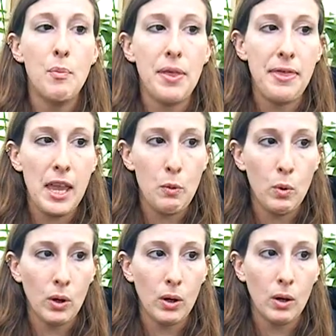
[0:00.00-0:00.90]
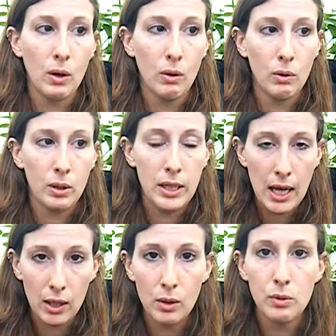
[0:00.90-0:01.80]
but they were
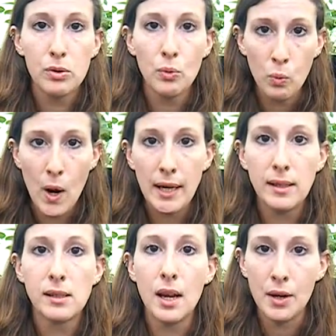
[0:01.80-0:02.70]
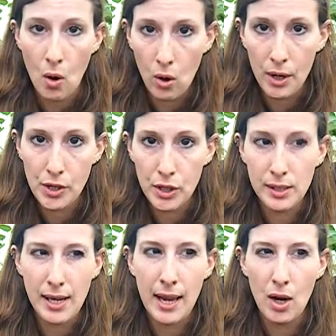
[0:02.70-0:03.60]
yellows, whites, and
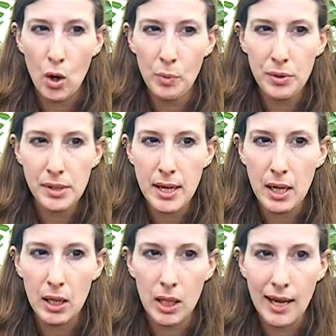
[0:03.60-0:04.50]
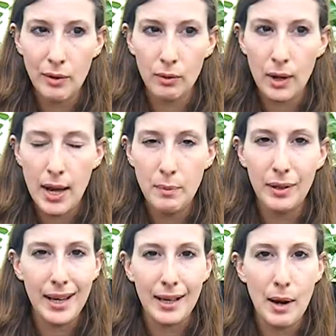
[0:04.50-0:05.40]
oranges, and almost like a light red,
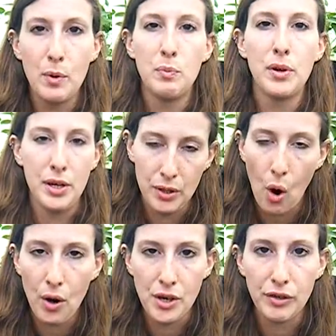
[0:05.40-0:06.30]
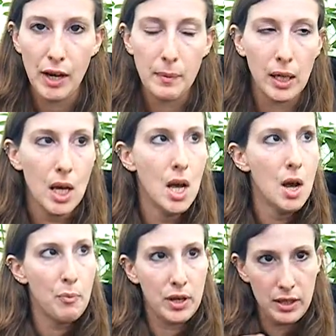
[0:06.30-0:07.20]
but like I would put it in orange family.
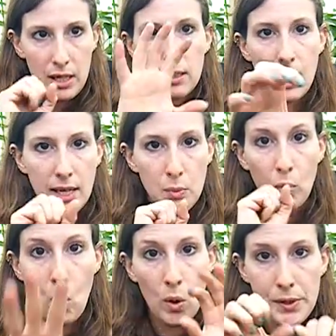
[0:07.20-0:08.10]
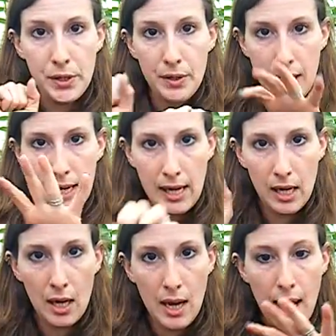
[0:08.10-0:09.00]
But these lights were
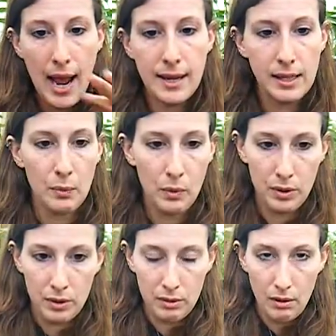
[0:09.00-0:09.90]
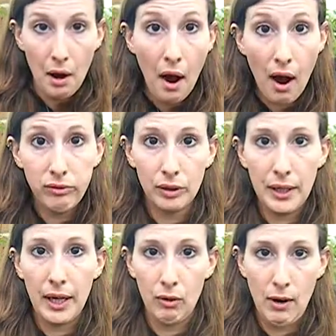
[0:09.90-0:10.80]
alternating as it was
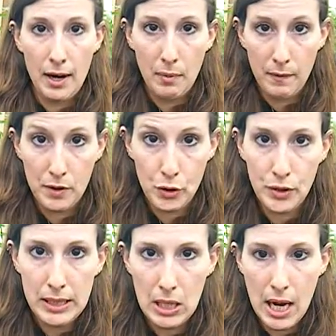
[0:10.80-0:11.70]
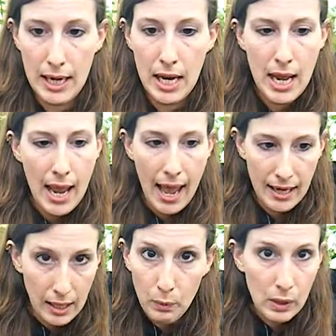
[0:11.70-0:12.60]
hovering right above the tree line,
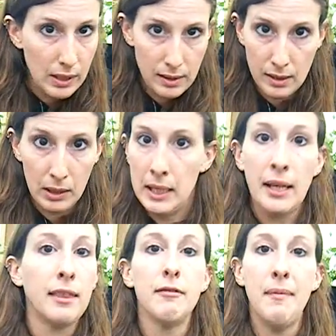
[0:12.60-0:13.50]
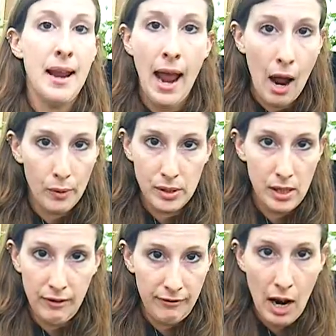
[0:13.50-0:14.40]
and it was the length of my house,
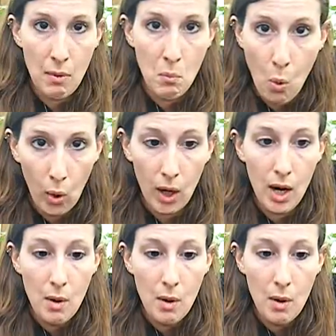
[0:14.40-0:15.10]
if not more.